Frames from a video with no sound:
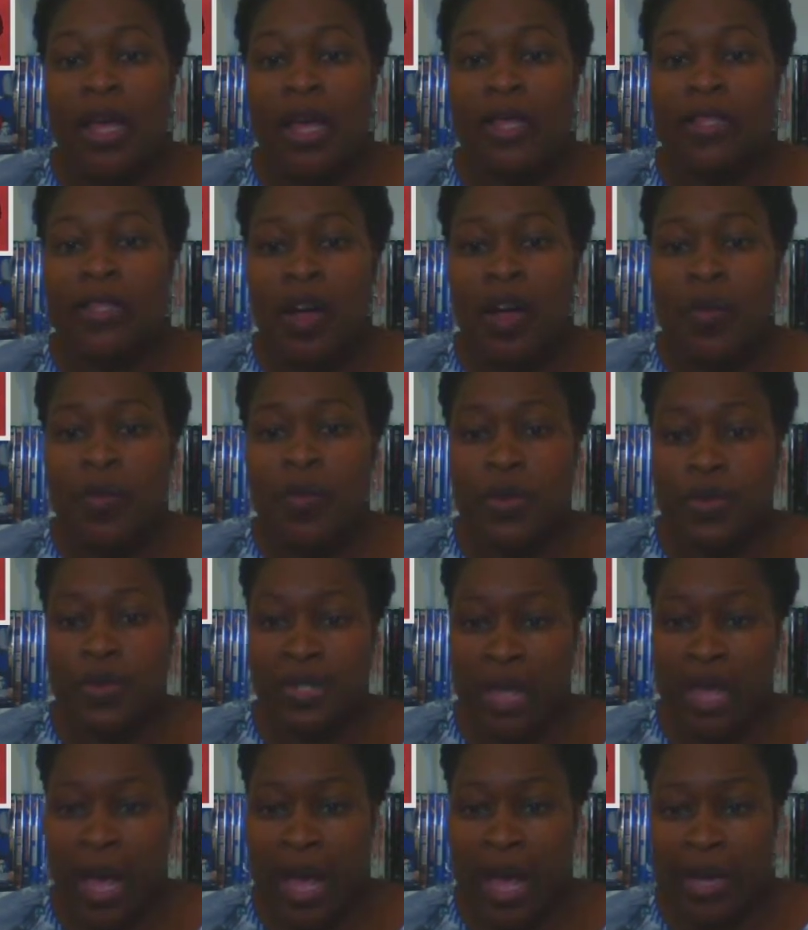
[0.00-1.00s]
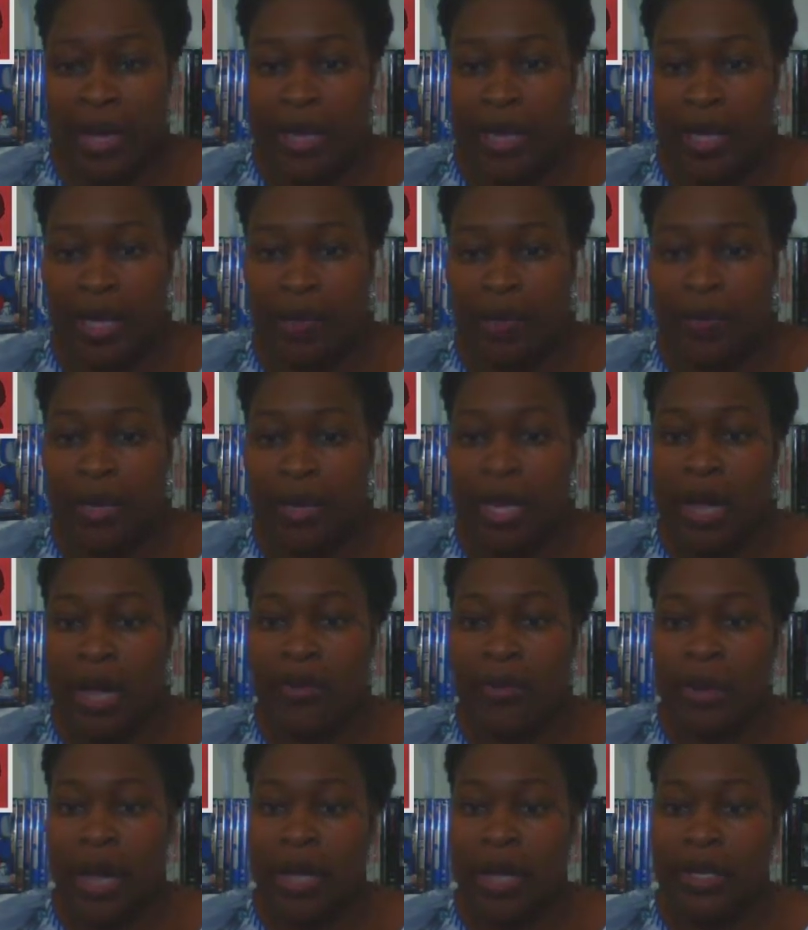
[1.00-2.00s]
It's almost sad, but
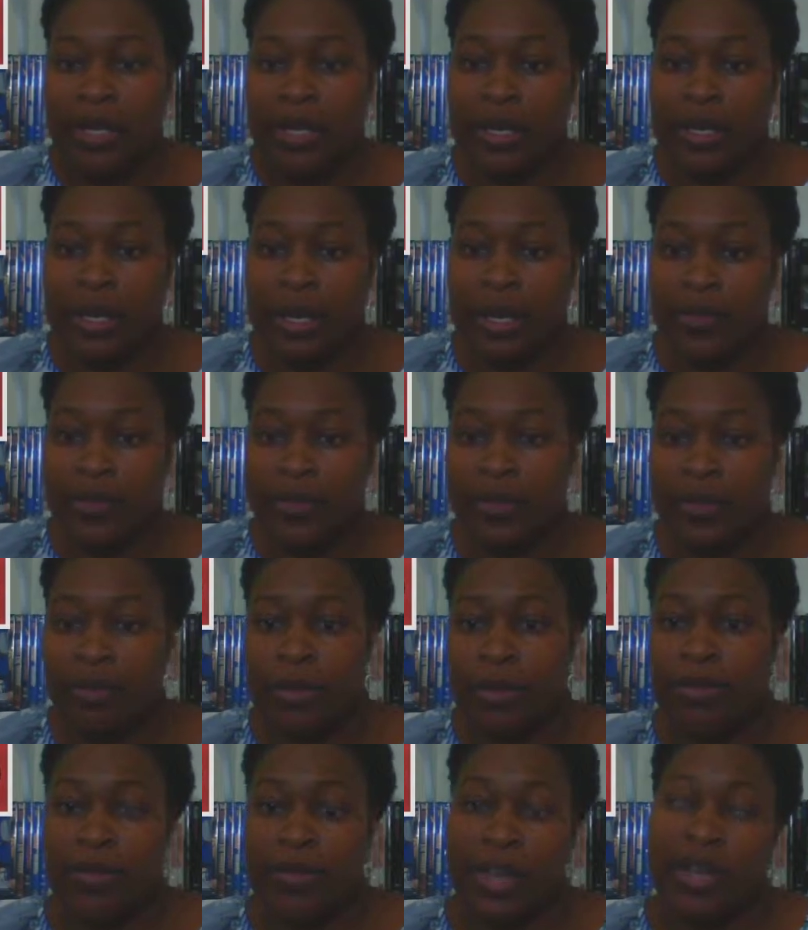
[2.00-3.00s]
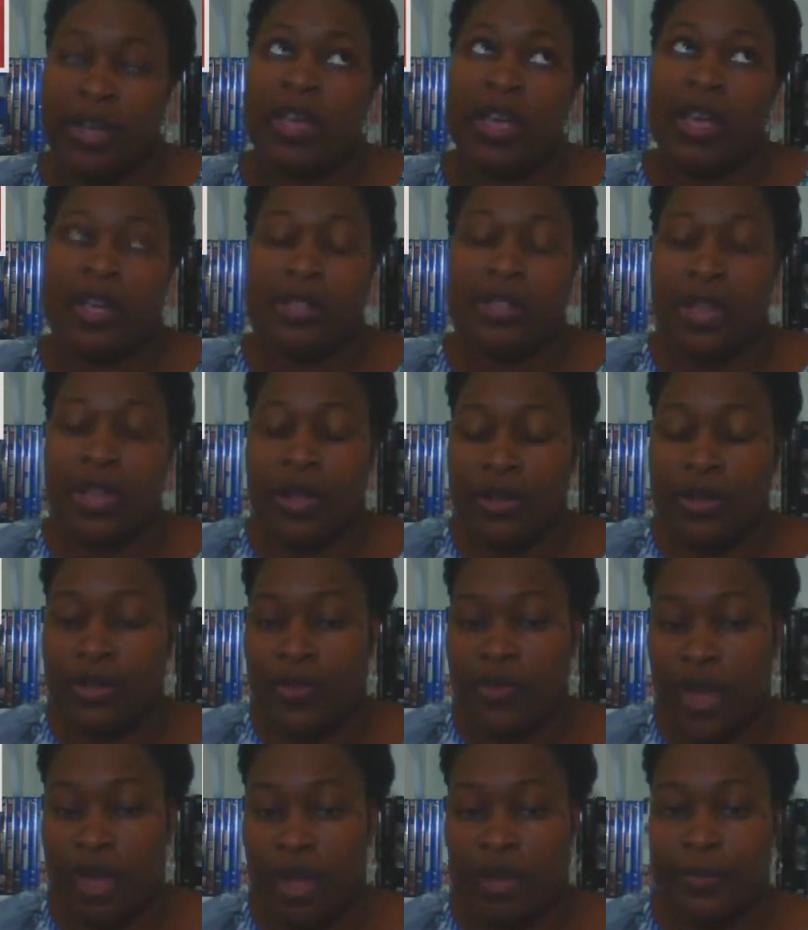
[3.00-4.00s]
ironic enough to be funny and
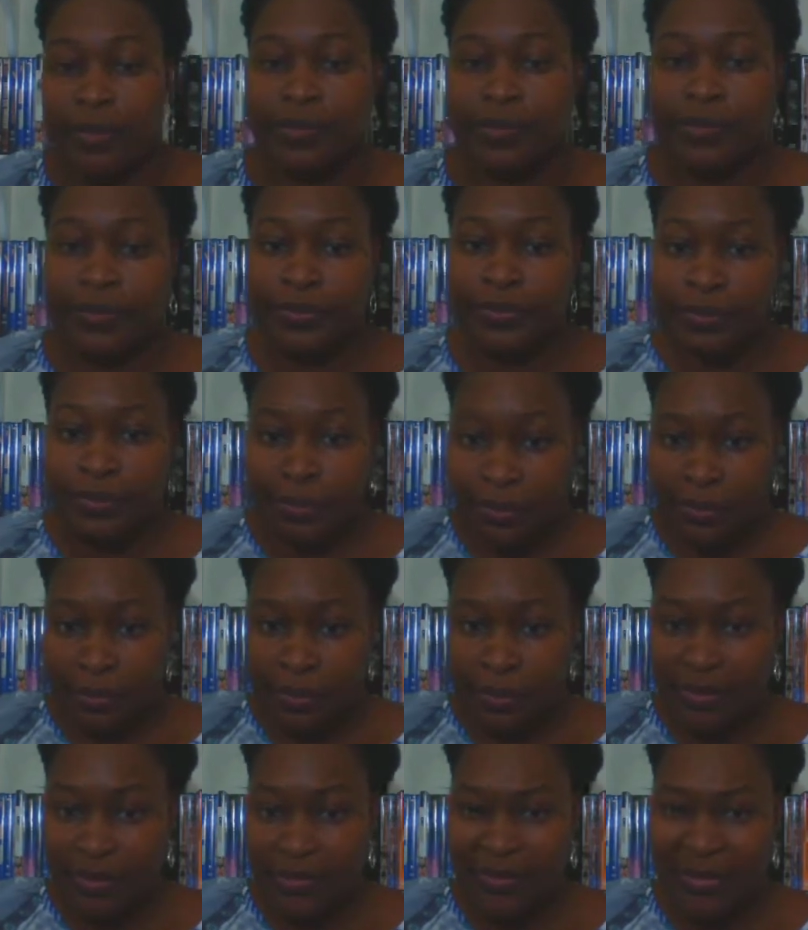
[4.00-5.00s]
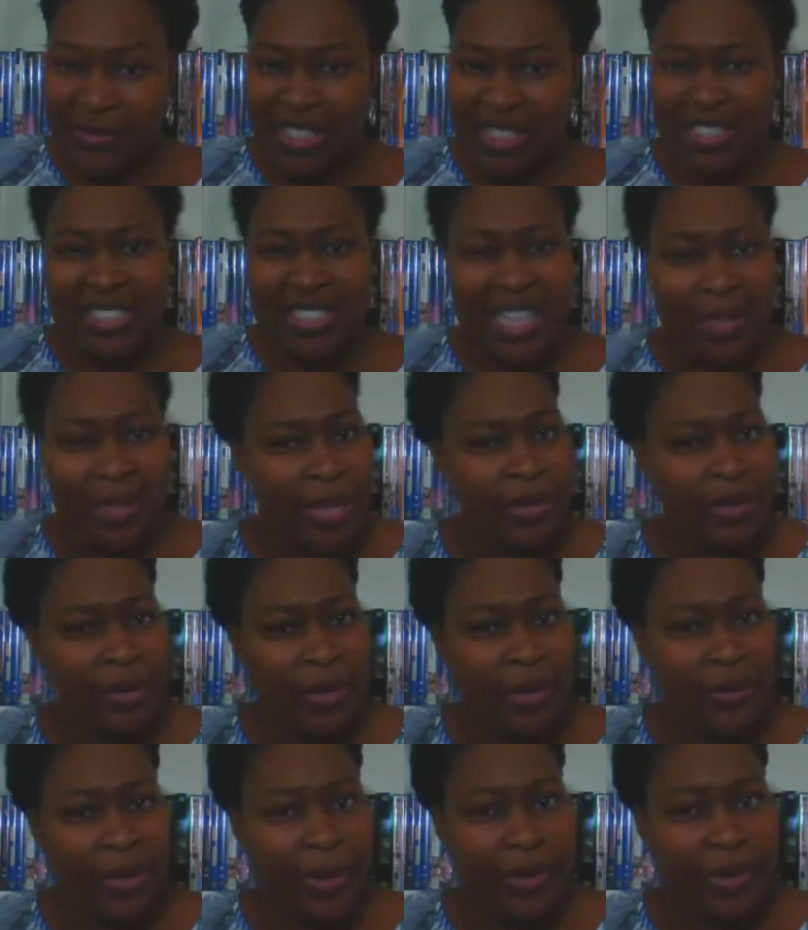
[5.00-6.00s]
satisfying. Does that make
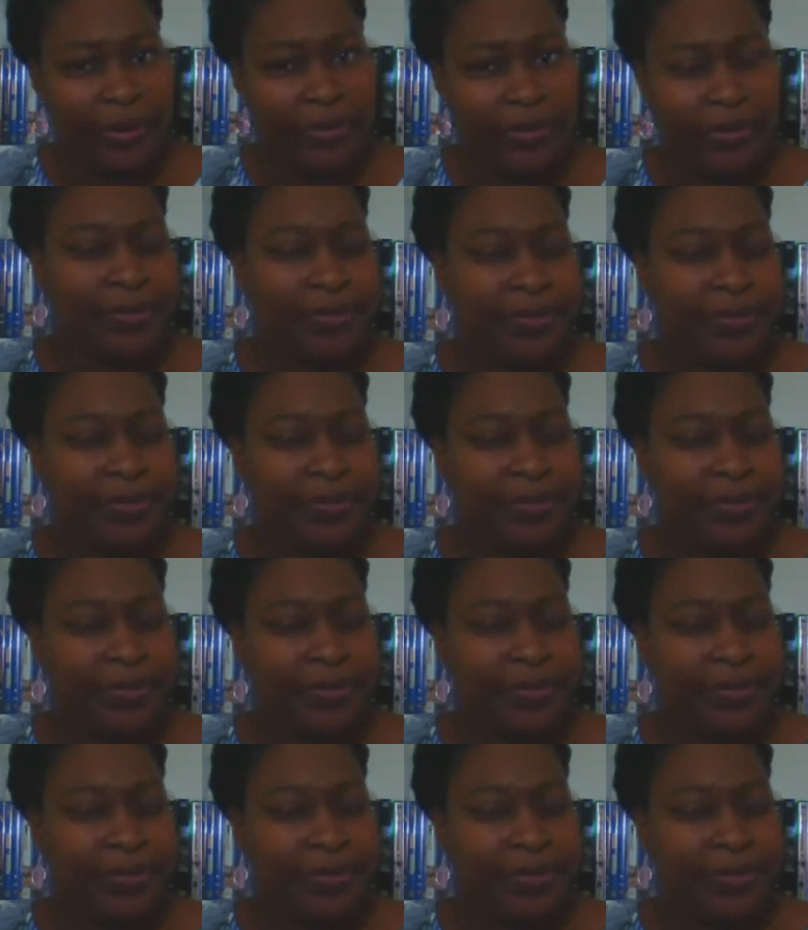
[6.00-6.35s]
me weird?